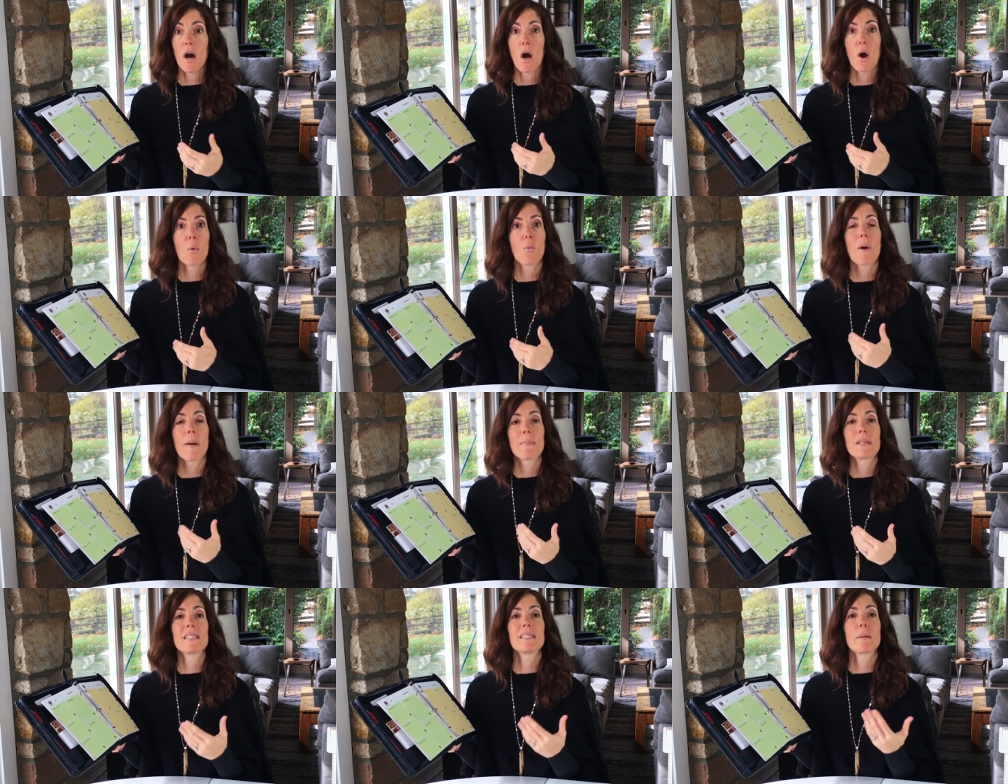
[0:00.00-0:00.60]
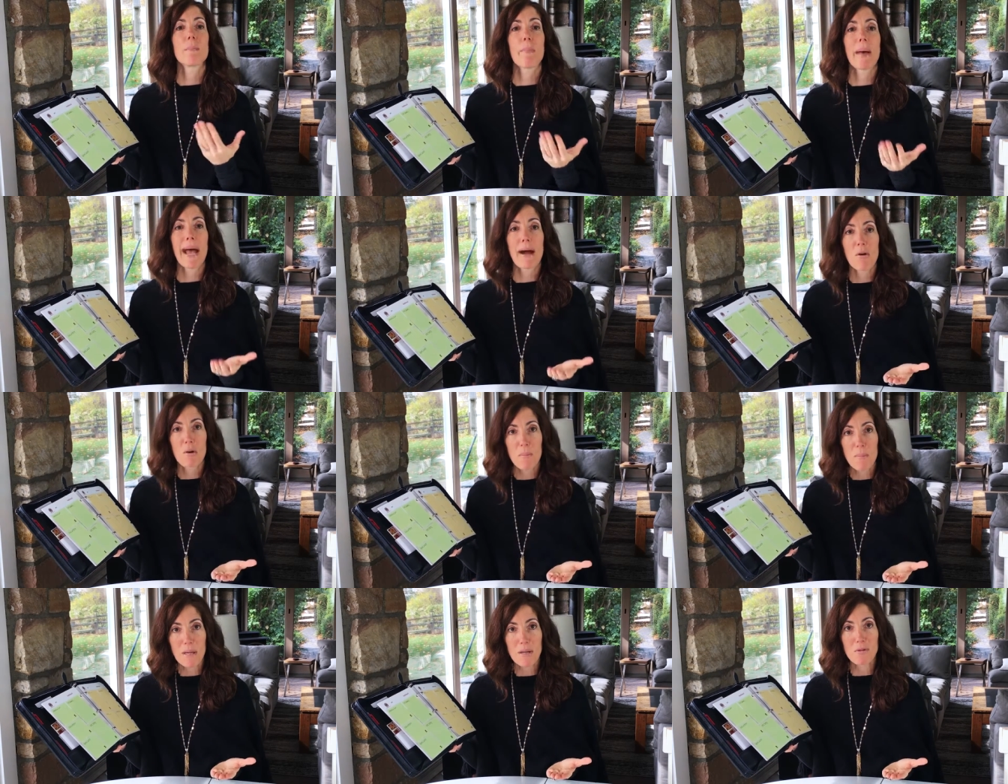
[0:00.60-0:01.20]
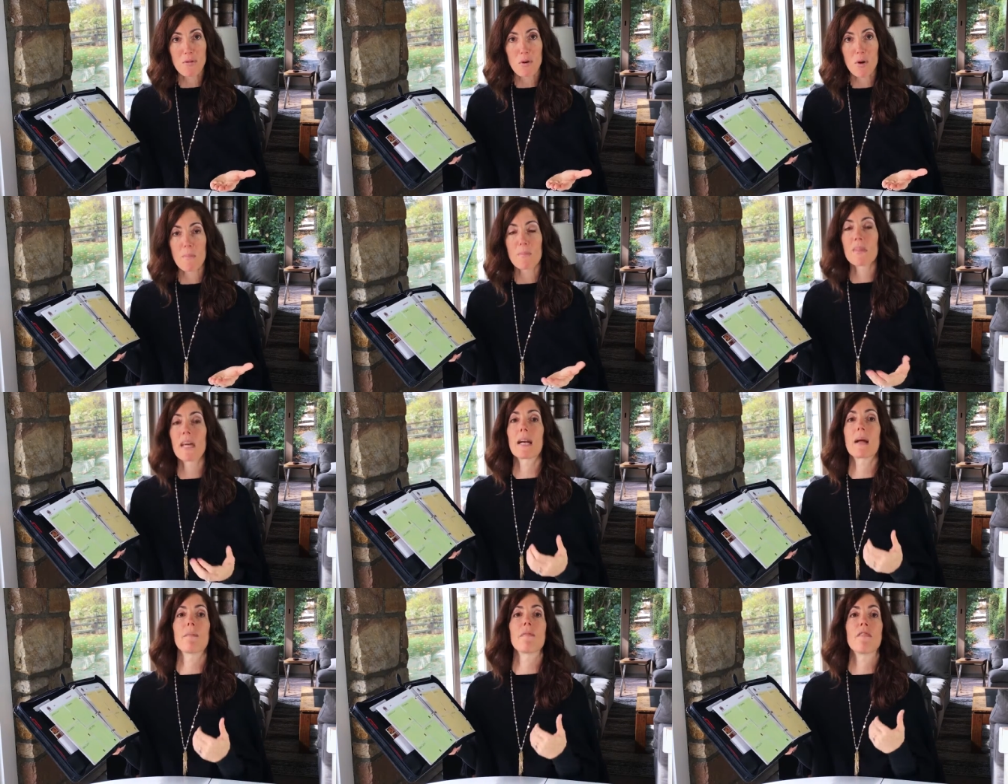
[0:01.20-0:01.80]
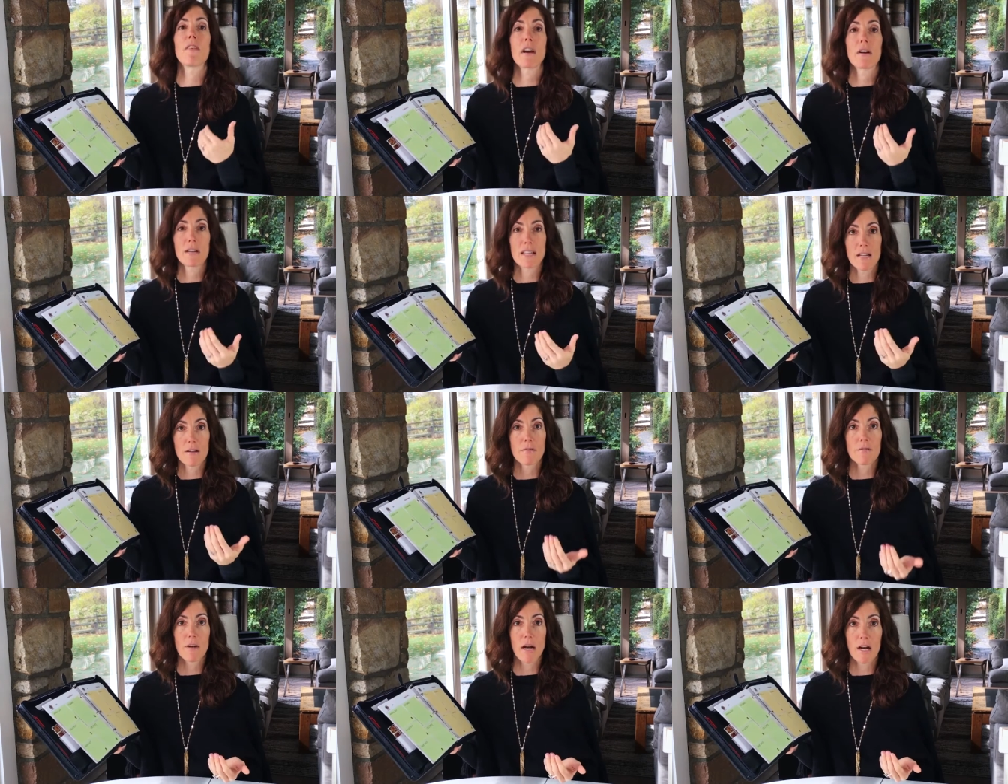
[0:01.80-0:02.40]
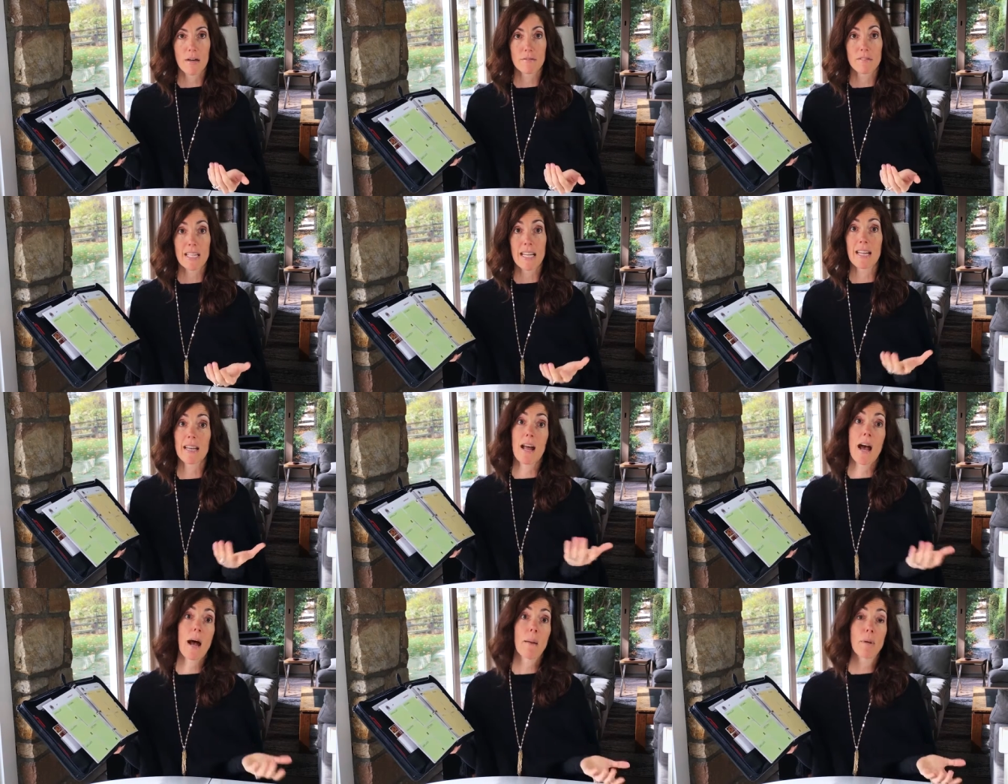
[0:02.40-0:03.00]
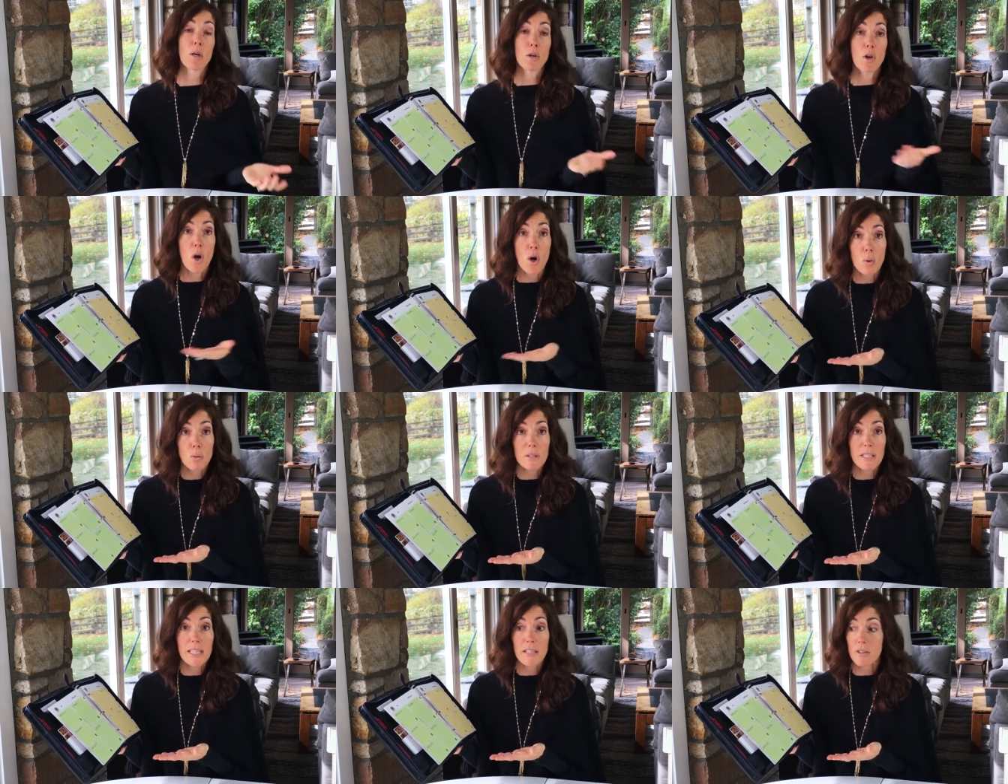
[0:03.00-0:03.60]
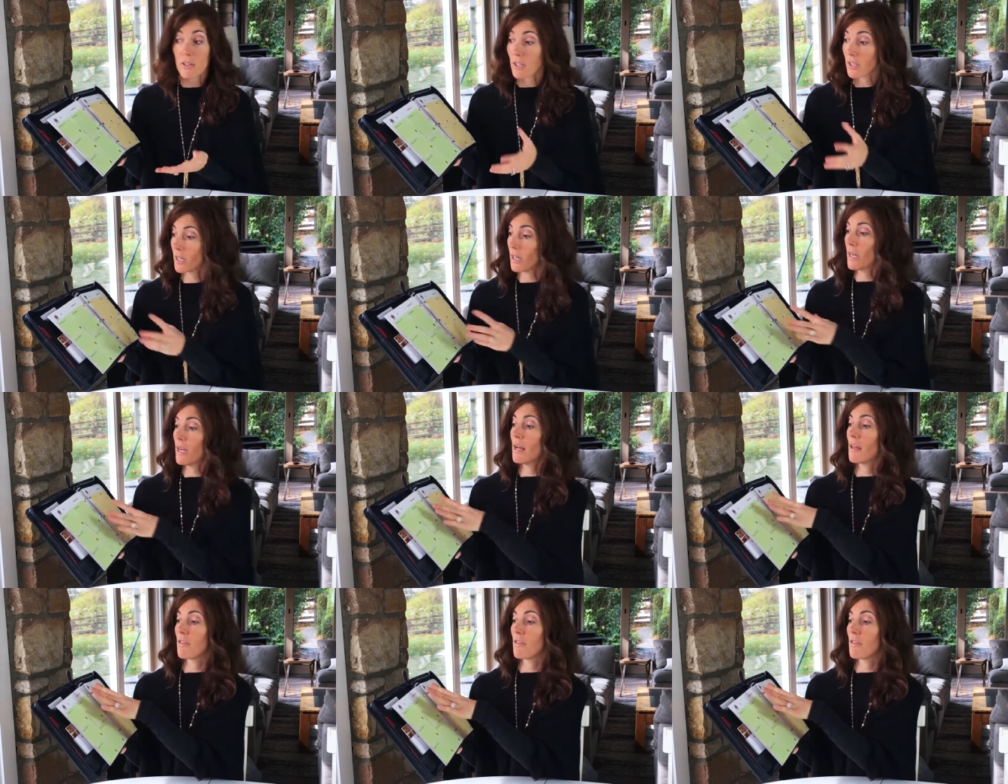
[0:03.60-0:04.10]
a women's empowerment group that I'm very involved in. I'm a co-leader.